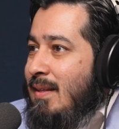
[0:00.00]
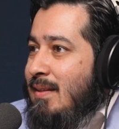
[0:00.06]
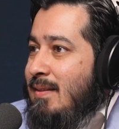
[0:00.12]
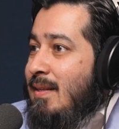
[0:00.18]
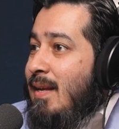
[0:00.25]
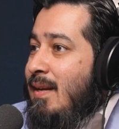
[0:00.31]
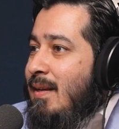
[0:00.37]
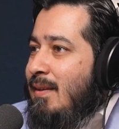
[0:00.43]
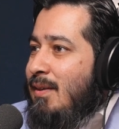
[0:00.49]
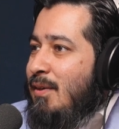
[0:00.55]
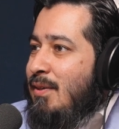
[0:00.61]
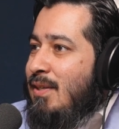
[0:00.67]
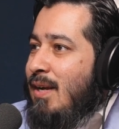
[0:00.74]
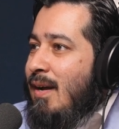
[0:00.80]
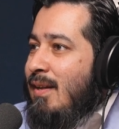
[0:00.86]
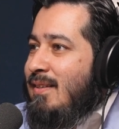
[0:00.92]
Syed
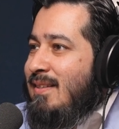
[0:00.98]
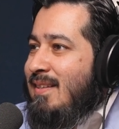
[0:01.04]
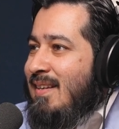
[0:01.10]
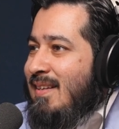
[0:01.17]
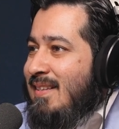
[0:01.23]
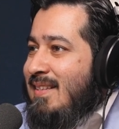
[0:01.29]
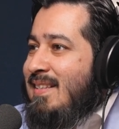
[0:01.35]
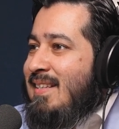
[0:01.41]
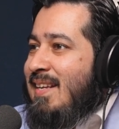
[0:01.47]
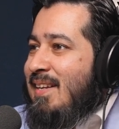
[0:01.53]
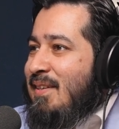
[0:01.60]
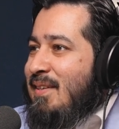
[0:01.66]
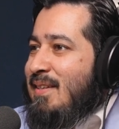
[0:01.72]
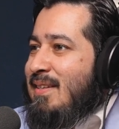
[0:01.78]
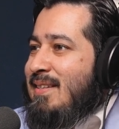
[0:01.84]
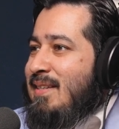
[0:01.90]
Irshad's
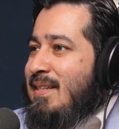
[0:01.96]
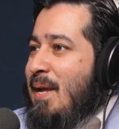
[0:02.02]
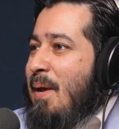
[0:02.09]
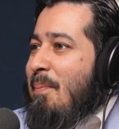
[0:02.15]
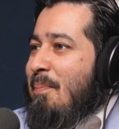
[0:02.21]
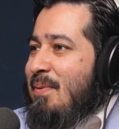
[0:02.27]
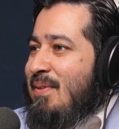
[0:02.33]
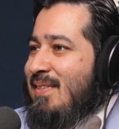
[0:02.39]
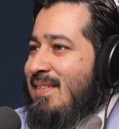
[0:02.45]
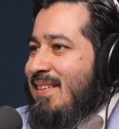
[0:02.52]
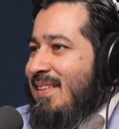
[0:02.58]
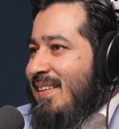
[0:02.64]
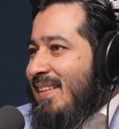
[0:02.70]
sales tips.